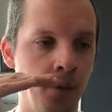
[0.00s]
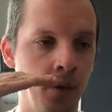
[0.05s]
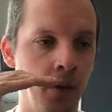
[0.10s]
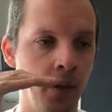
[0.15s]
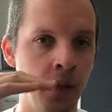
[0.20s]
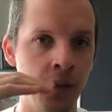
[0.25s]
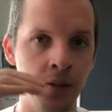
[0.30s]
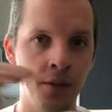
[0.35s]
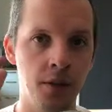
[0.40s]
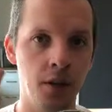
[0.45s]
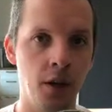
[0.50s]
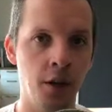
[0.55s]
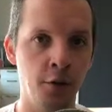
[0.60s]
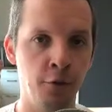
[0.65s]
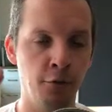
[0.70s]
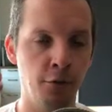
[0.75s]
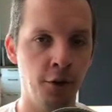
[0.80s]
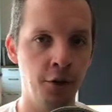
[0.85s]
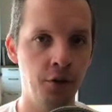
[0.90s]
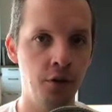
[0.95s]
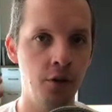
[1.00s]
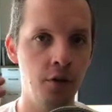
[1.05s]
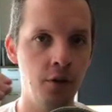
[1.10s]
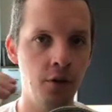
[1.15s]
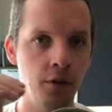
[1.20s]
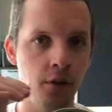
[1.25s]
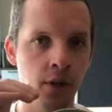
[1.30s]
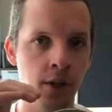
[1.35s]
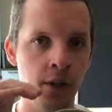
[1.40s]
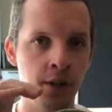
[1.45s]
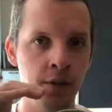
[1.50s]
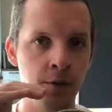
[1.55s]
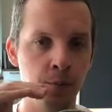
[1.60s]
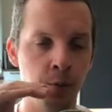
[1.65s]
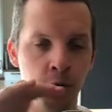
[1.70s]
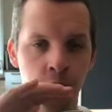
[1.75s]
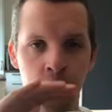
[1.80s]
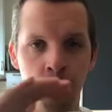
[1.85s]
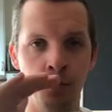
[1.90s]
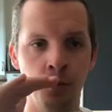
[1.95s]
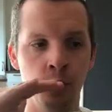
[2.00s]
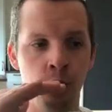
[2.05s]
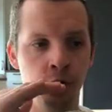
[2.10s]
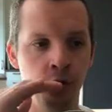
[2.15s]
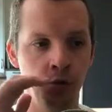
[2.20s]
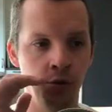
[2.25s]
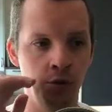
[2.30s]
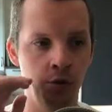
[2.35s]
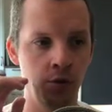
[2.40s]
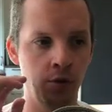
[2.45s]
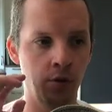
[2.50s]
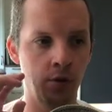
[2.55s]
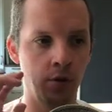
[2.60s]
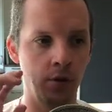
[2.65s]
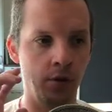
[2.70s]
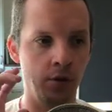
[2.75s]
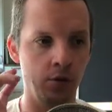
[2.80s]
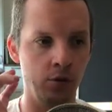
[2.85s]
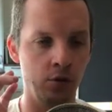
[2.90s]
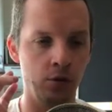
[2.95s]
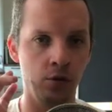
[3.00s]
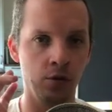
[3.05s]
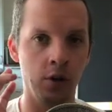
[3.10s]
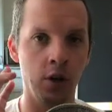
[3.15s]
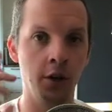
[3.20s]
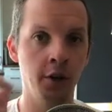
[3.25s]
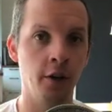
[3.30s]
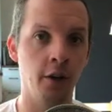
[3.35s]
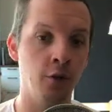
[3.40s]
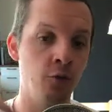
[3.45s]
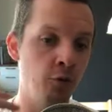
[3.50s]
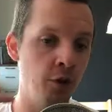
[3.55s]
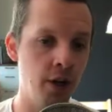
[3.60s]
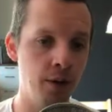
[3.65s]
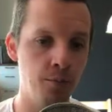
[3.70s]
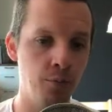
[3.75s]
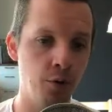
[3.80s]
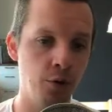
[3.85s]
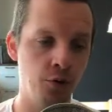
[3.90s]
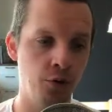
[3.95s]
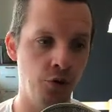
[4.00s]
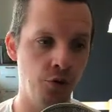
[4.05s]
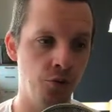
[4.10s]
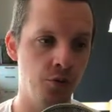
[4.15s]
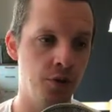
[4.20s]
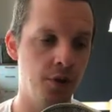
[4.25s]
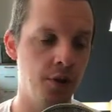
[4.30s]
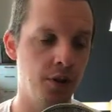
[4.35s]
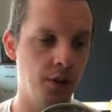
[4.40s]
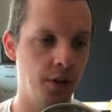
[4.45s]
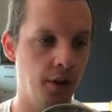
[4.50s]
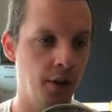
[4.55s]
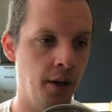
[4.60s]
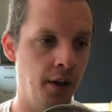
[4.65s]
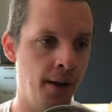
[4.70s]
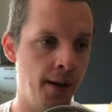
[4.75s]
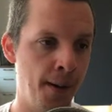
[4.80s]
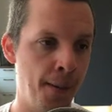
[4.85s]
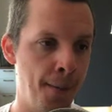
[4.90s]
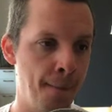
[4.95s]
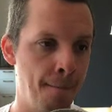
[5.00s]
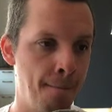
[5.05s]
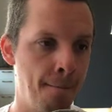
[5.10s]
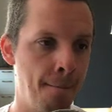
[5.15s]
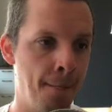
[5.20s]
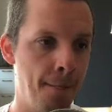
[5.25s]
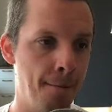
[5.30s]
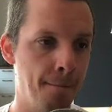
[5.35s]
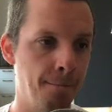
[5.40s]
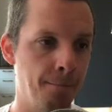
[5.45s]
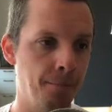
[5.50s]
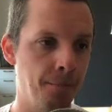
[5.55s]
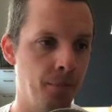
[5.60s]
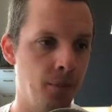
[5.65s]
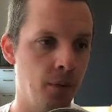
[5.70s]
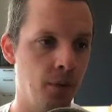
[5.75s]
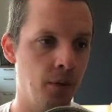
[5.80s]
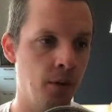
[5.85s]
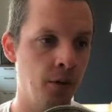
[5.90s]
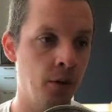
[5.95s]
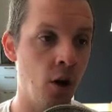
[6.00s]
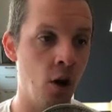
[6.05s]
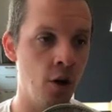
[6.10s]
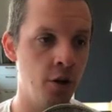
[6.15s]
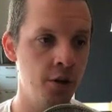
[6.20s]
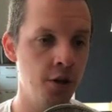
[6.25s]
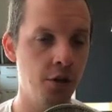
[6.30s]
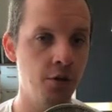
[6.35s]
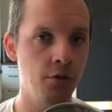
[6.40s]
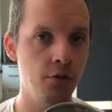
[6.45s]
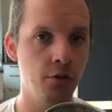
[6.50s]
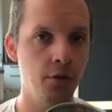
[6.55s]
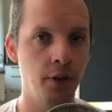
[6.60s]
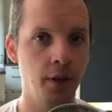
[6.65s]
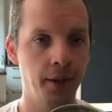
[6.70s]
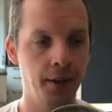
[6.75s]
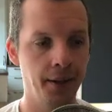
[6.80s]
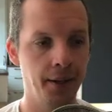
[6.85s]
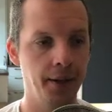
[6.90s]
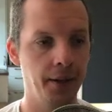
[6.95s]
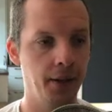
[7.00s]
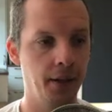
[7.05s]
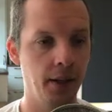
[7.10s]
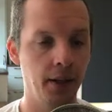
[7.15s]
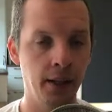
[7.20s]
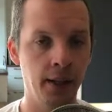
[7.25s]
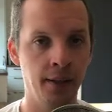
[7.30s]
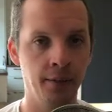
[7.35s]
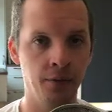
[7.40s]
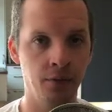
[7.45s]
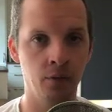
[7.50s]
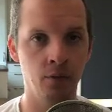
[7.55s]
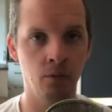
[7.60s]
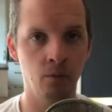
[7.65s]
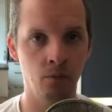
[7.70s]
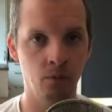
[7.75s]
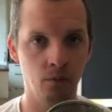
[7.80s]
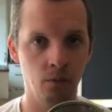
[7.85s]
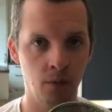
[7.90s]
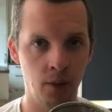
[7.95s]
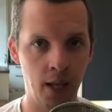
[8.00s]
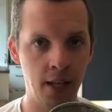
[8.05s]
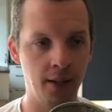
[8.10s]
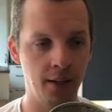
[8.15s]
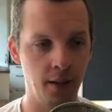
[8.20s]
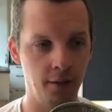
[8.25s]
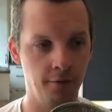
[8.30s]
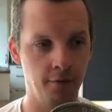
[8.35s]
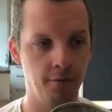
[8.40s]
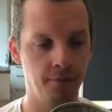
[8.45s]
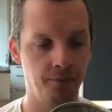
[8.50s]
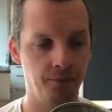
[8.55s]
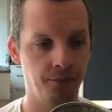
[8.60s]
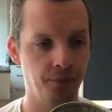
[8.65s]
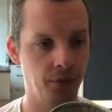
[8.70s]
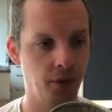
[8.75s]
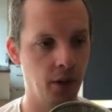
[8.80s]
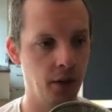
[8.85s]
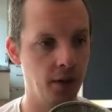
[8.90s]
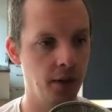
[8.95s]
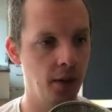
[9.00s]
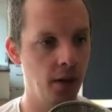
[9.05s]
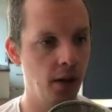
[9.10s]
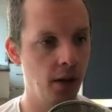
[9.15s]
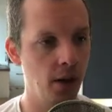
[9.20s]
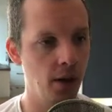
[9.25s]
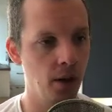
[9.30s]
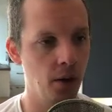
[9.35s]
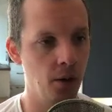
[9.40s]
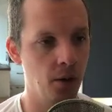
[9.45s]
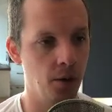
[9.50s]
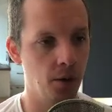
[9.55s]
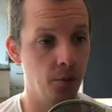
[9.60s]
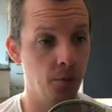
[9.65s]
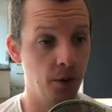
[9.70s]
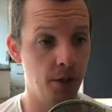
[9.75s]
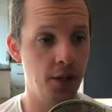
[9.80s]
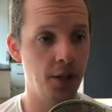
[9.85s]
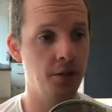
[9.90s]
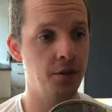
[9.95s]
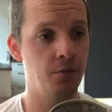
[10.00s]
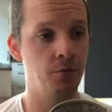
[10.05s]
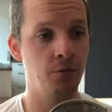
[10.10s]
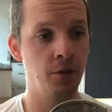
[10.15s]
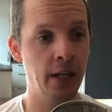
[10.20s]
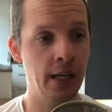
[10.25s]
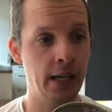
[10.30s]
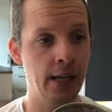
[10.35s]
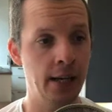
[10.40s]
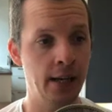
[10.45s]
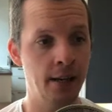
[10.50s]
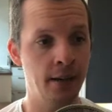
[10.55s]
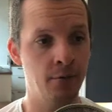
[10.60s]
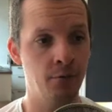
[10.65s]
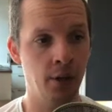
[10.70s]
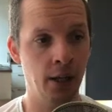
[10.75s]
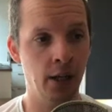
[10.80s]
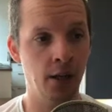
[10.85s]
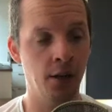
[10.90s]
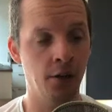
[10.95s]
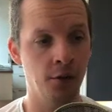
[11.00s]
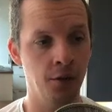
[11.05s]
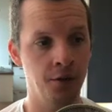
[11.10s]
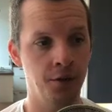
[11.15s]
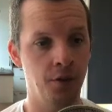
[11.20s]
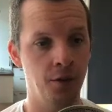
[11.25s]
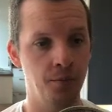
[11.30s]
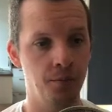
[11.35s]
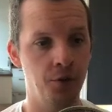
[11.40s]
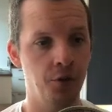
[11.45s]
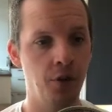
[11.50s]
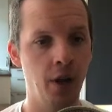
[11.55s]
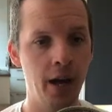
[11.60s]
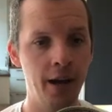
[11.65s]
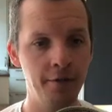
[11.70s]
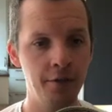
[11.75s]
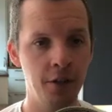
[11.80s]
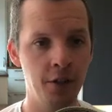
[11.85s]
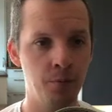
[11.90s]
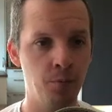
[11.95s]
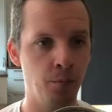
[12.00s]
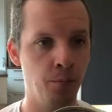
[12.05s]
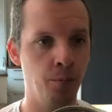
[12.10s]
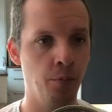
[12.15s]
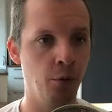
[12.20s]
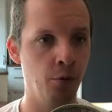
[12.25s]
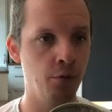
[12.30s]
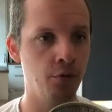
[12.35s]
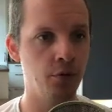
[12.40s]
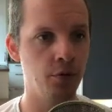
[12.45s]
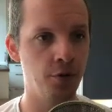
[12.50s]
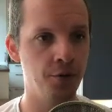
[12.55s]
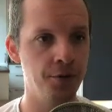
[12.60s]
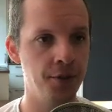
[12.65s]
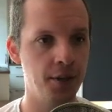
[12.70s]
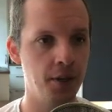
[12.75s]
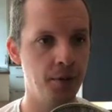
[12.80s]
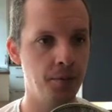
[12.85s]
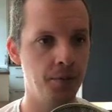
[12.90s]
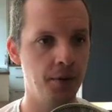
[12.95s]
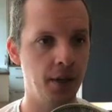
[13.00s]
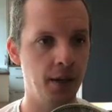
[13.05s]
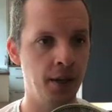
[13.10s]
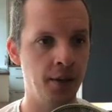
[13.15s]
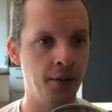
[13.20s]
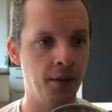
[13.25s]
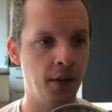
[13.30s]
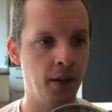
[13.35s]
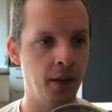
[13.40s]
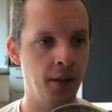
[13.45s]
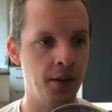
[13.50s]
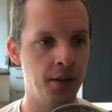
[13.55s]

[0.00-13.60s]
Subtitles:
inside Flutter, it's possible to kind of like reproduce the article in native, which is really, really awesome. So you have this block concept in the